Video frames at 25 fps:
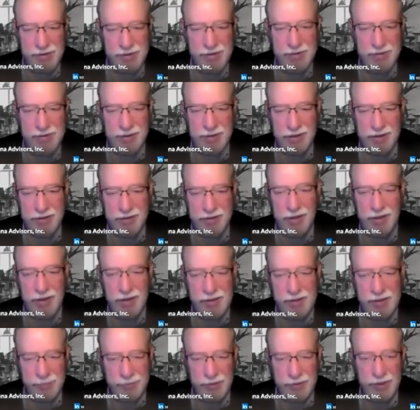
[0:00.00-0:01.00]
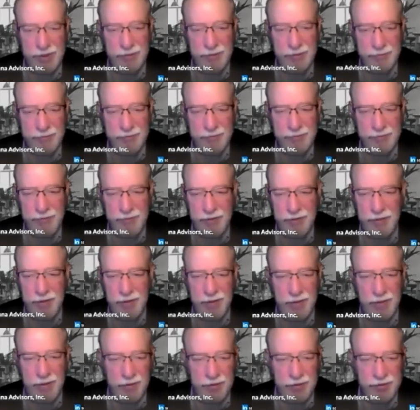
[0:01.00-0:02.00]
to get the gospel out.
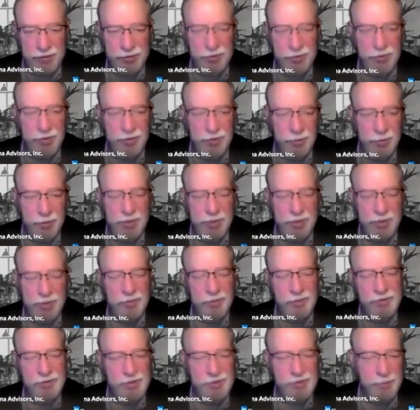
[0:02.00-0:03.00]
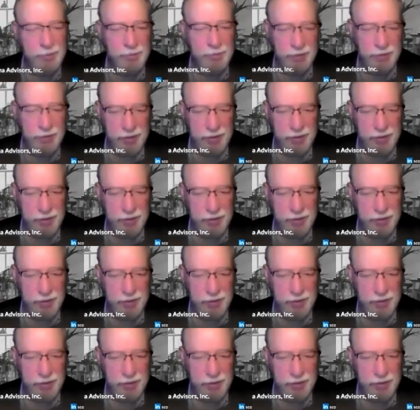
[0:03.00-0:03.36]
Surely we can do something